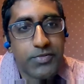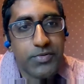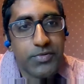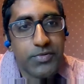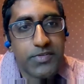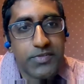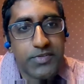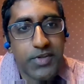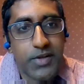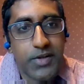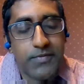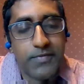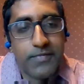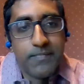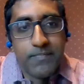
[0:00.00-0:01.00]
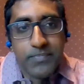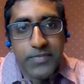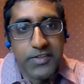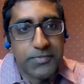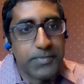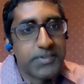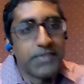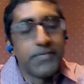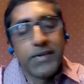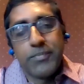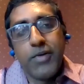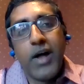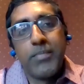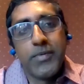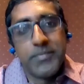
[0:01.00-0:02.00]
tools to solve the
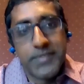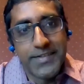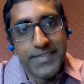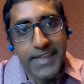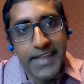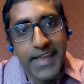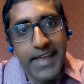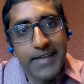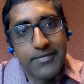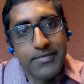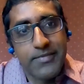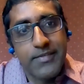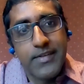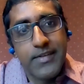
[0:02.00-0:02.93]
specific problems that they have.